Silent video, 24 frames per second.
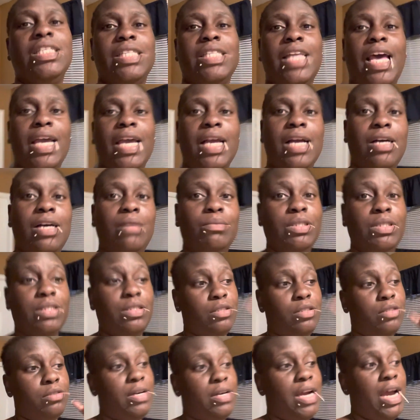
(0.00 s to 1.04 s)
like, comment,
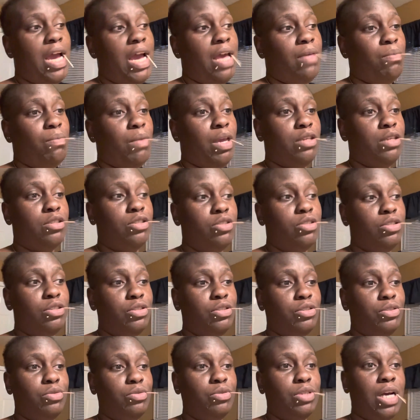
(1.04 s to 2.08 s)
subscribe. Make sure
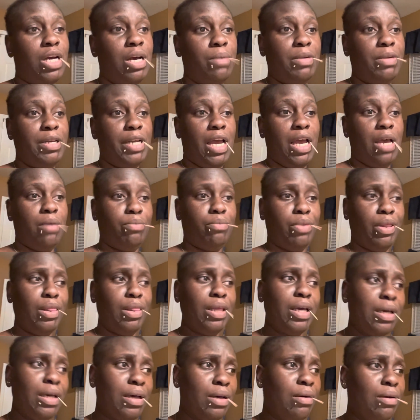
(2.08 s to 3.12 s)
you comment down
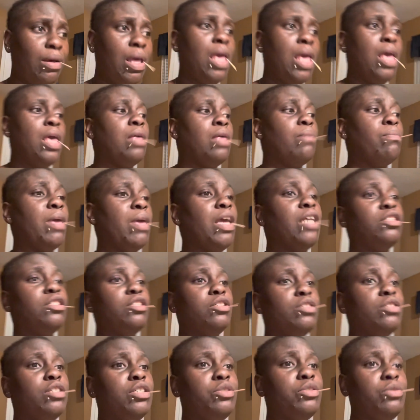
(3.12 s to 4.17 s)
below. Make
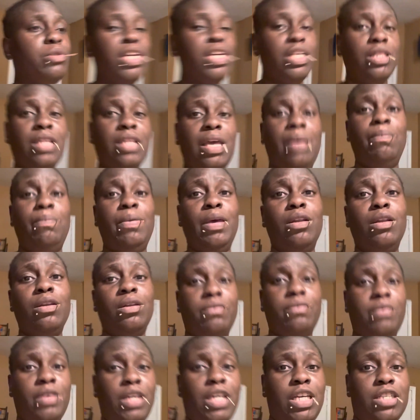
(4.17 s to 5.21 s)
sure you hit that bell
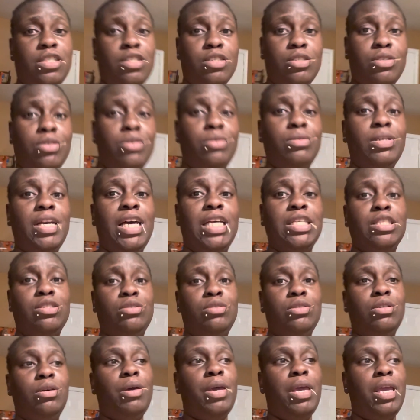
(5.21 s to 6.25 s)
notification so you guys will
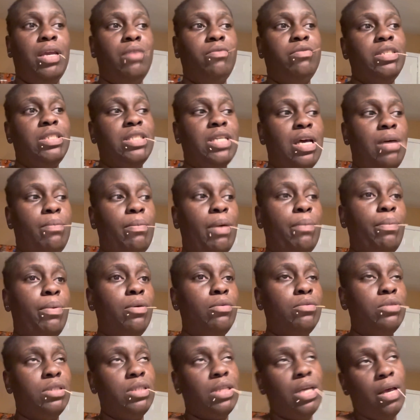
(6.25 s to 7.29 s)
know it every time I
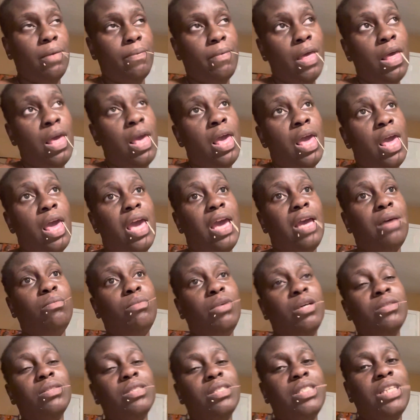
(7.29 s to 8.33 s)
post up. And
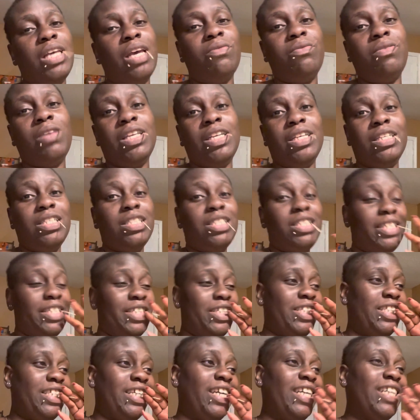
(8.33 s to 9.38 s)
most definitely
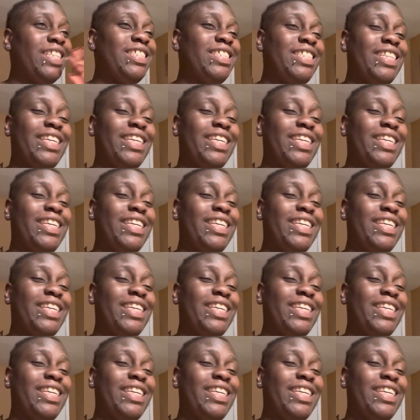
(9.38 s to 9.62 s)
share. Cannot